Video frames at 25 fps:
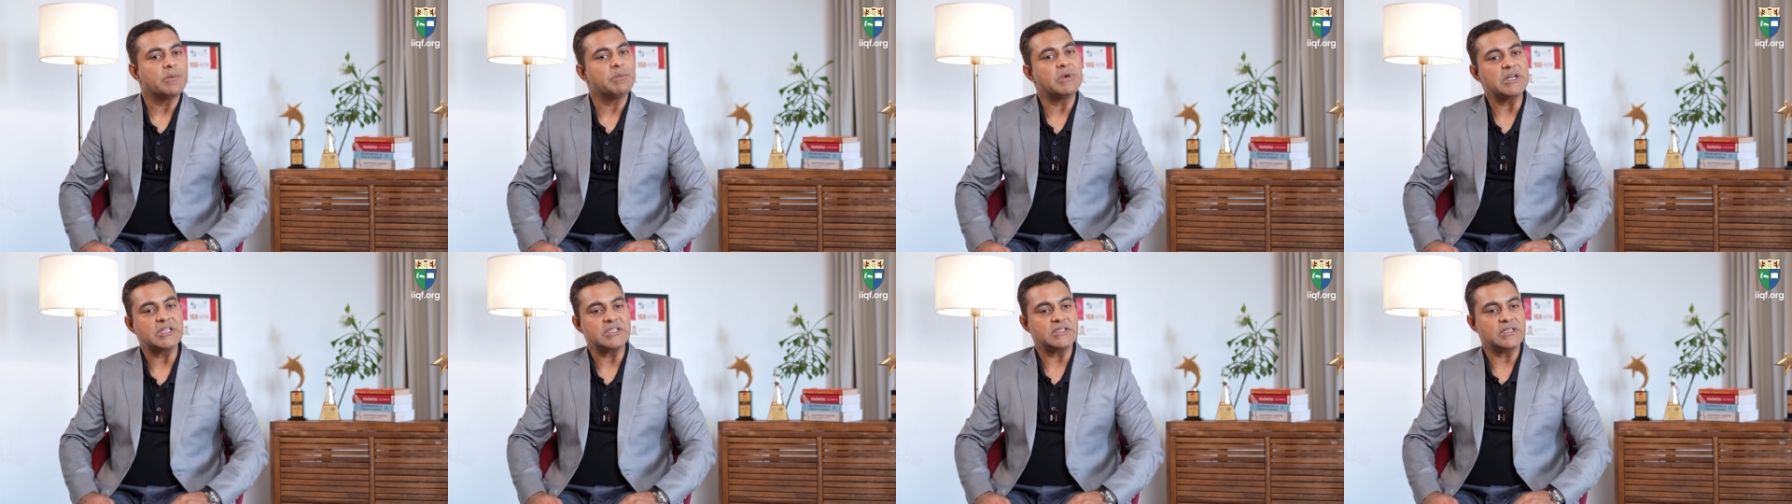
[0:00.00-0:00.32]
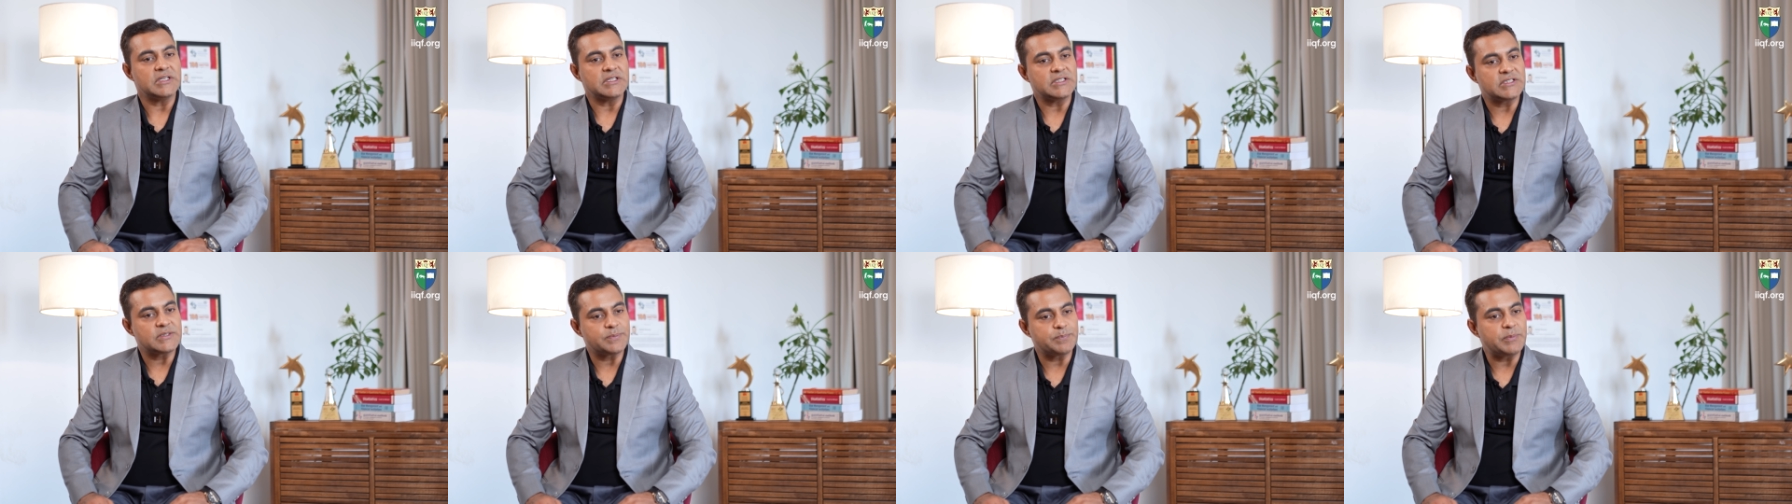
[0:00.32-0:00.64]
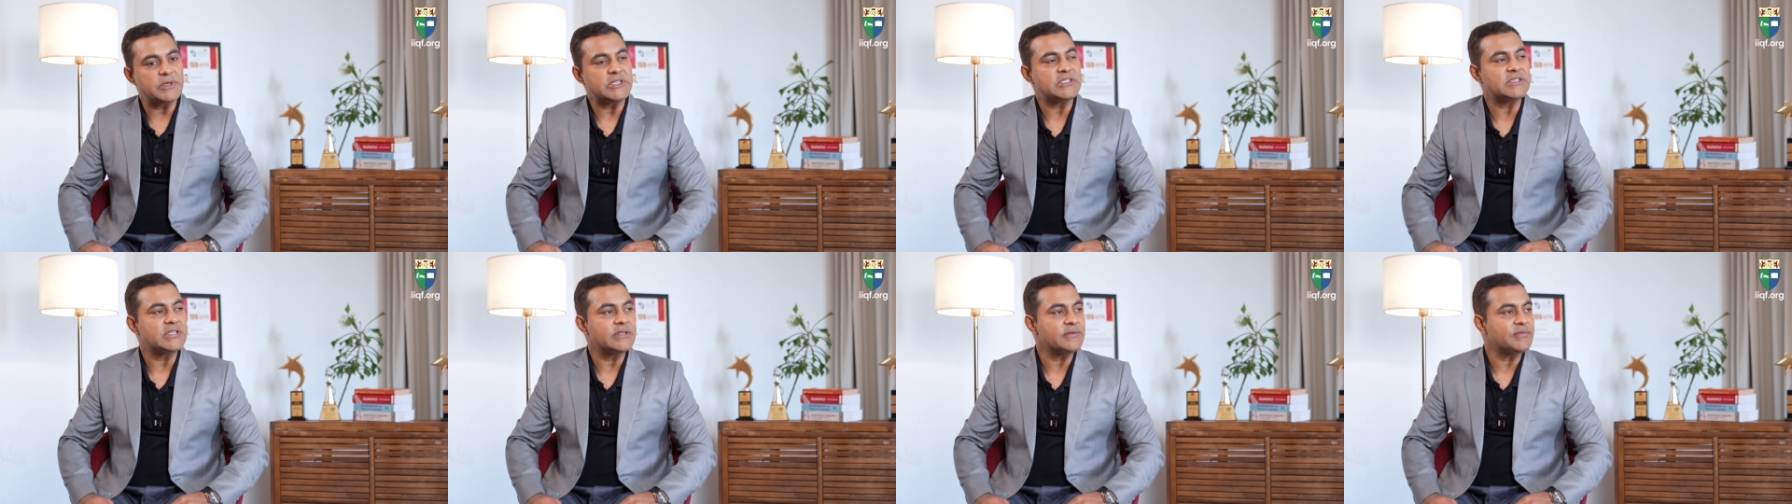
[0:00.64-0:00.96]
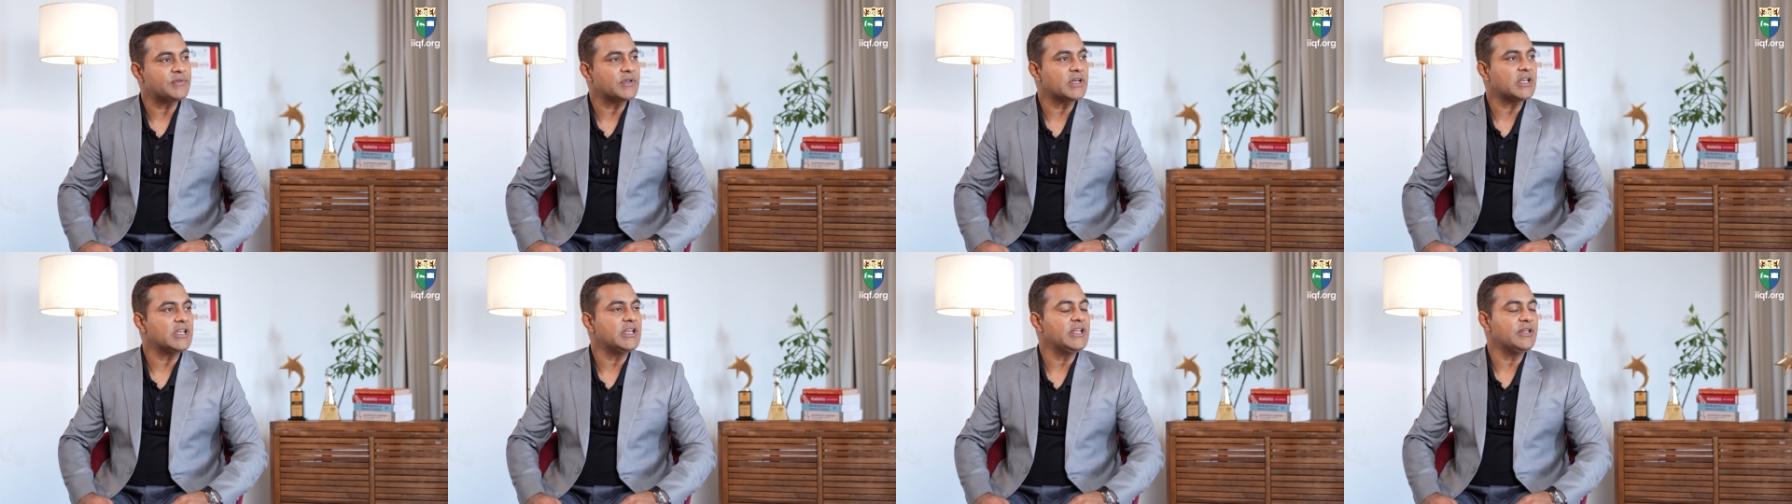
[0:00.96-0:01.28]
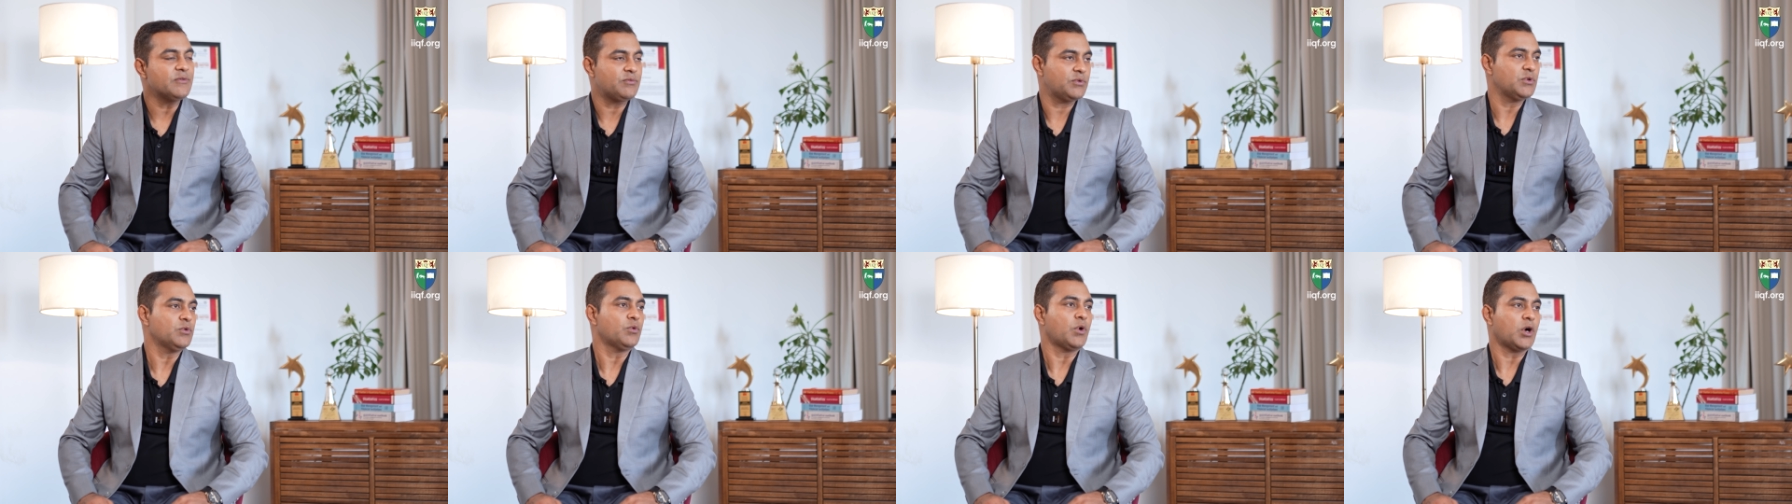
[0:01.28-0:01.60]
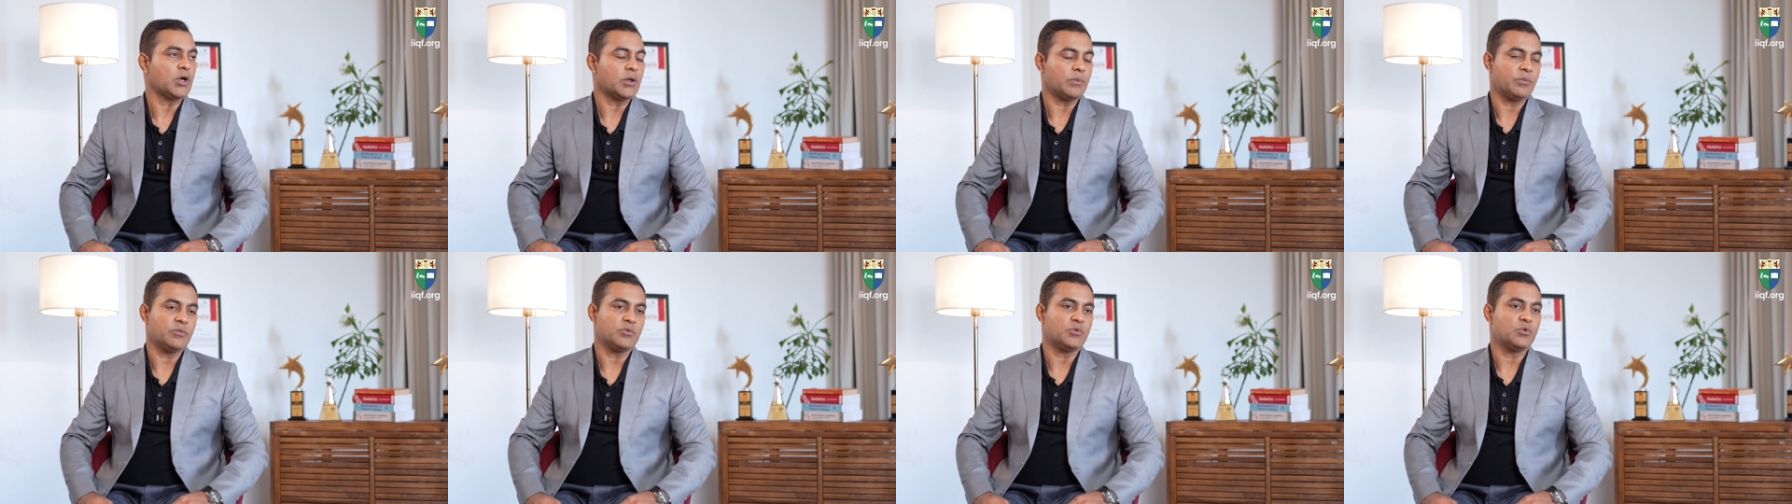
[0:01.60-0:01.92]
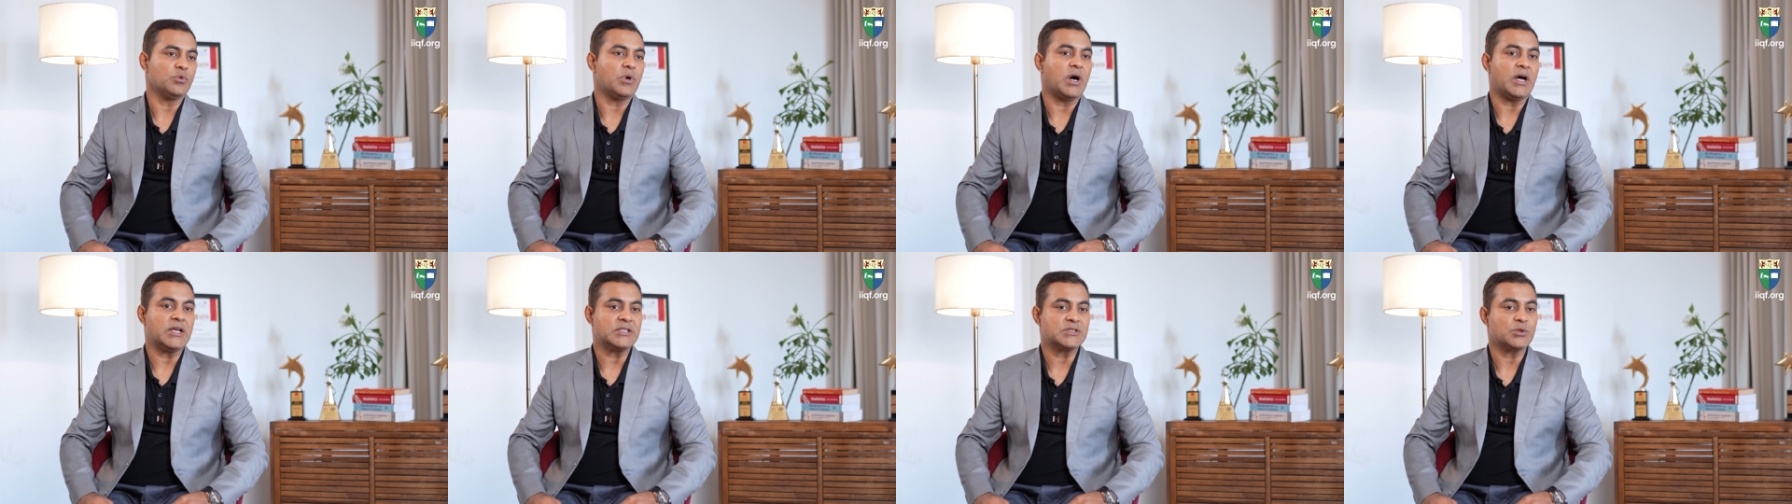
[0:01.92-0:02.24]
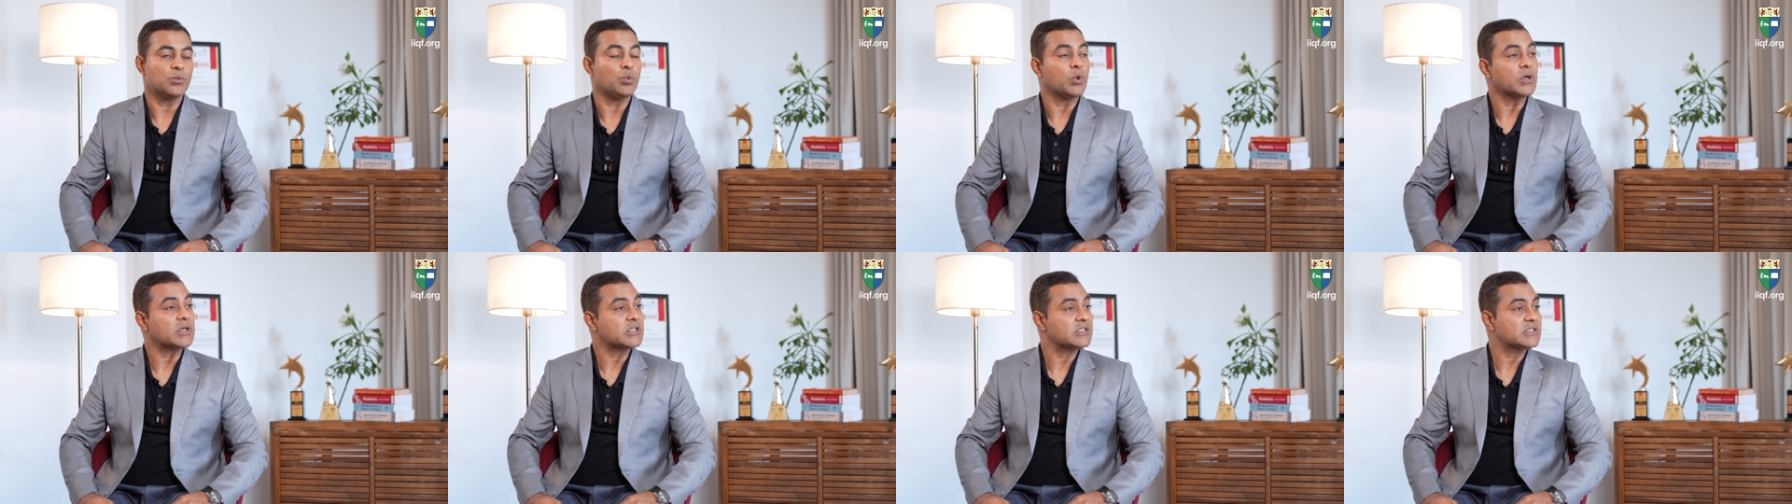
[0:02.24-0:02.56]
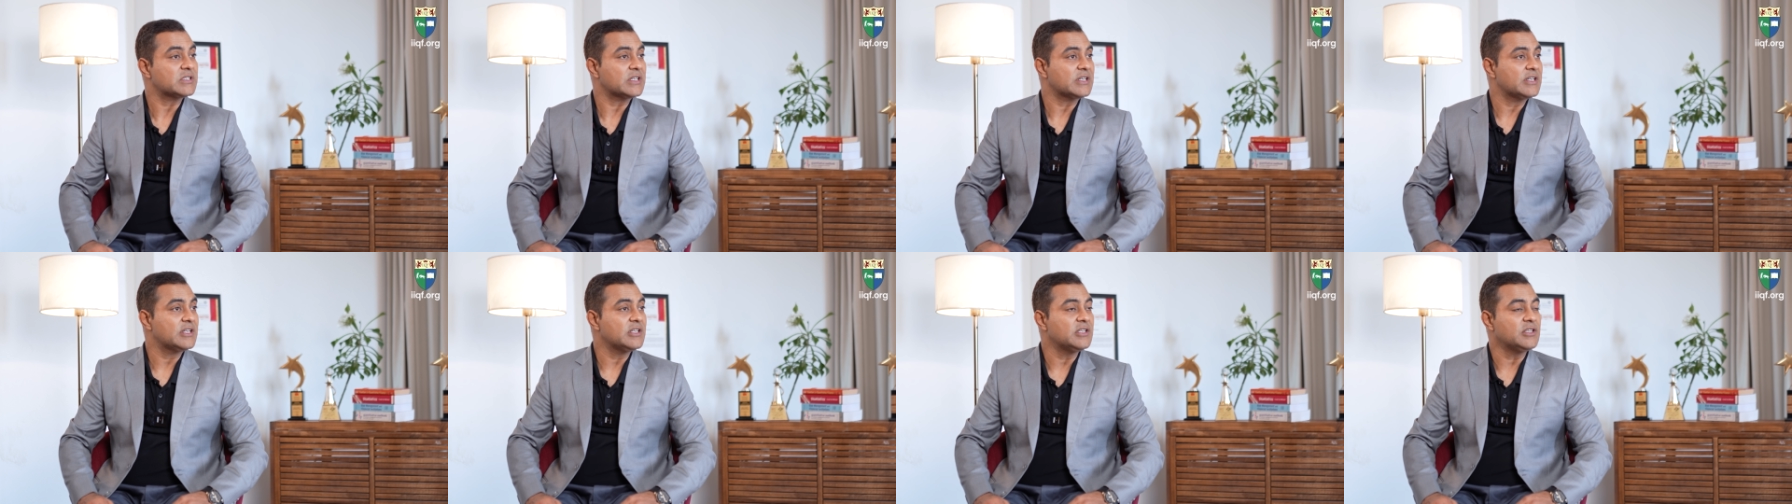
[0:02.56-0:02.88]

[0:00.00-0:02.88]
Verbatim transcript: but specifically if you wanted to ask what's